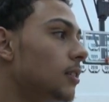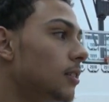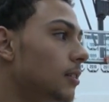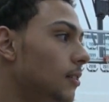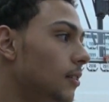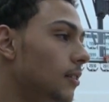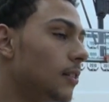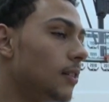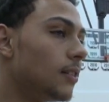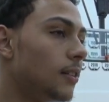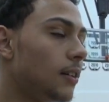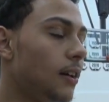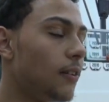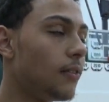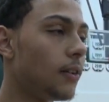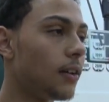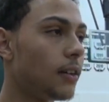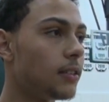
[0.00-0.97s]
You know,
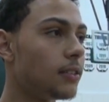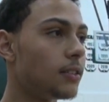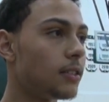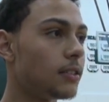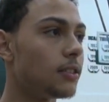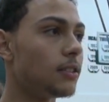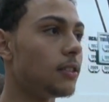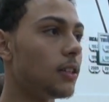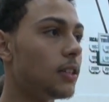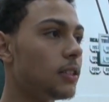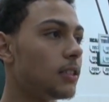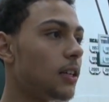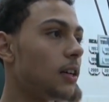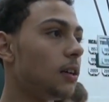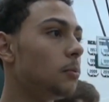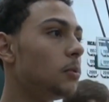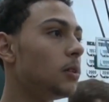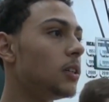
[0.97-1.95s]
I've had such a great
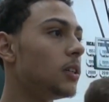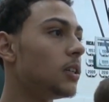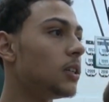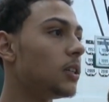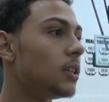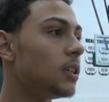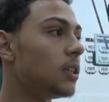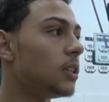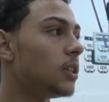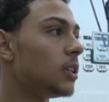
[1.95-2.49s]
time here, and